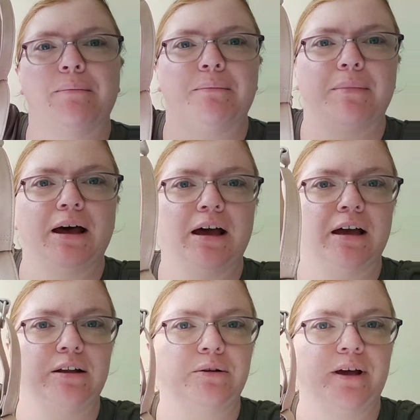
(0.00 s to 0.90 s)
my
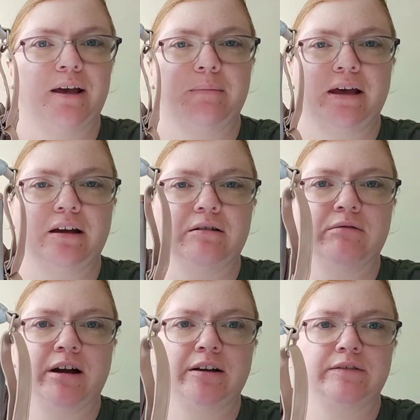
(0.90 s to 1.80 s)
new handbag
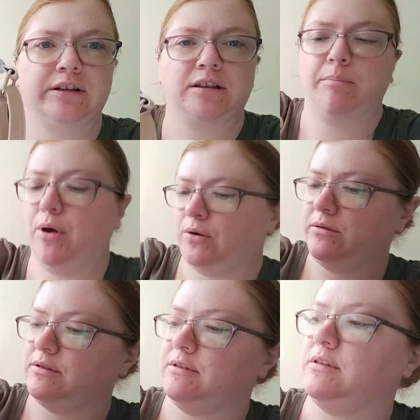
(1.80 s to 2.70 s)
arrived in the
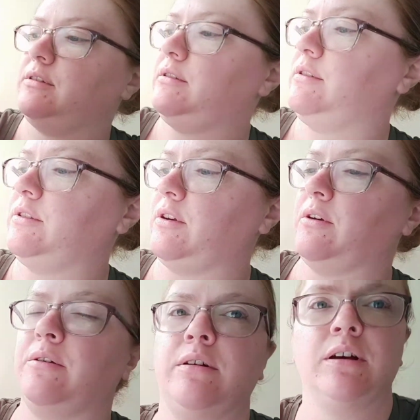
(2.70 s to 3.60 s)
post,
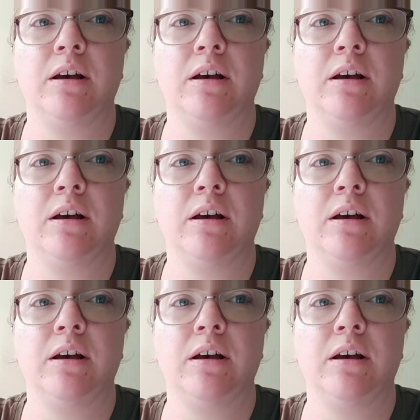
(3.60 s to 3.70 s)
so